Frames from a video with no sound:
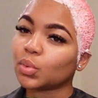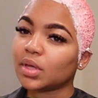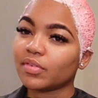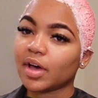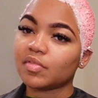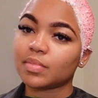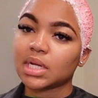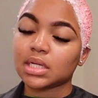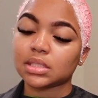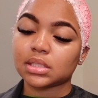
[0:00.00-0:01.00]
25
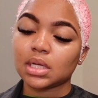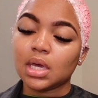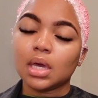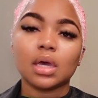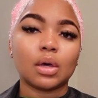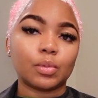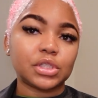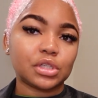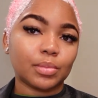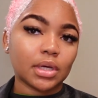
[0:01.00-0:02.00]
minutes and we
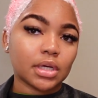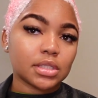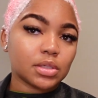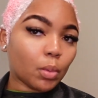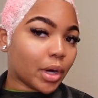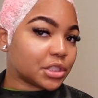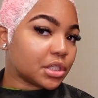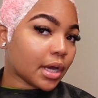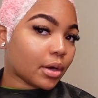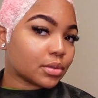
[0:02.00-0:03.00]
should be good to wash
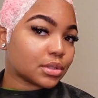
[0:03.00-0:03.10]
it out.